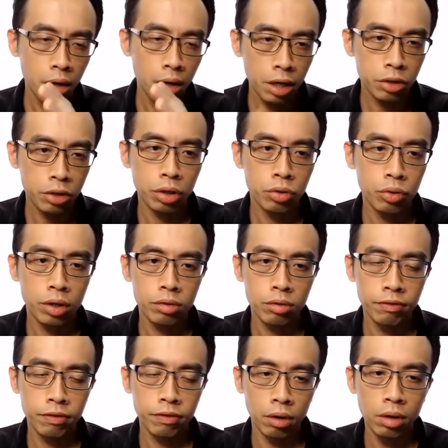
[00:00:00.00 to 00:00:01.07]

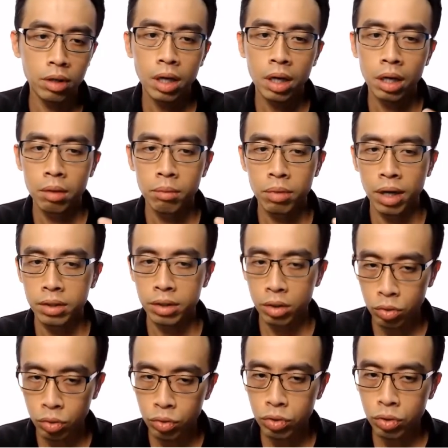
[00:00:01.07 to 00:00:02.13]
H2SO4 plus
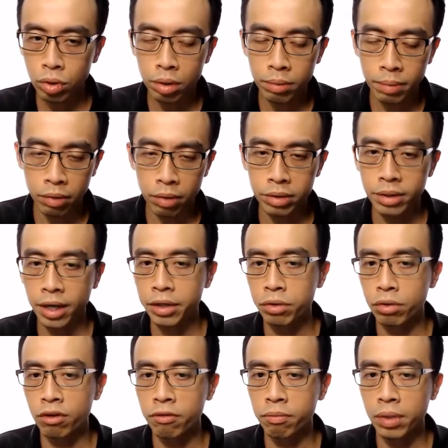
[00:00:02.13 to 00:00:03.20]
2 sodium hydroxide
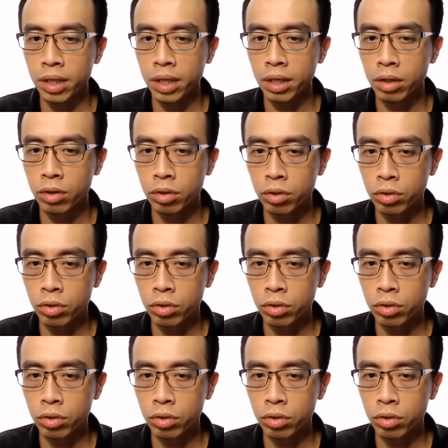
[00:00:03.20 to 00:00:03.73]
to give me